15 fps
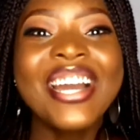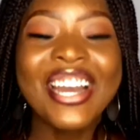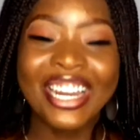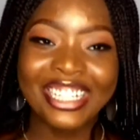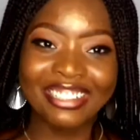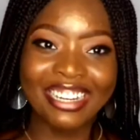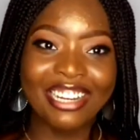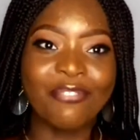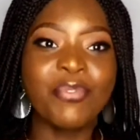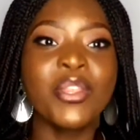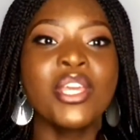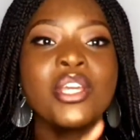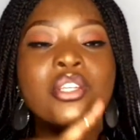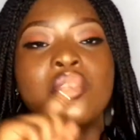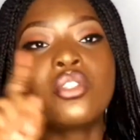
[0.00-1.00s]
All right.
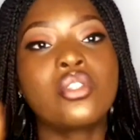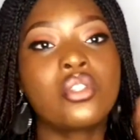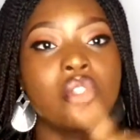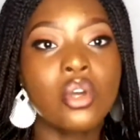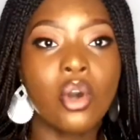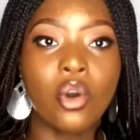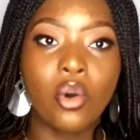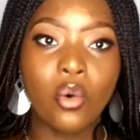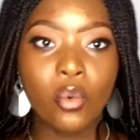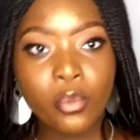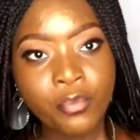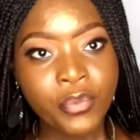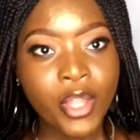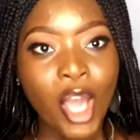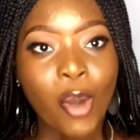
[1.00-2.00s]
So
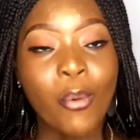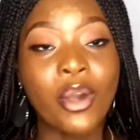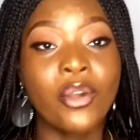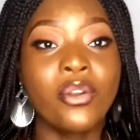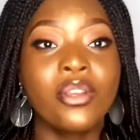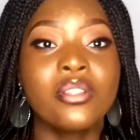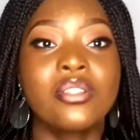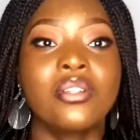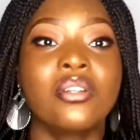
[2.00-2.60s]
we're going to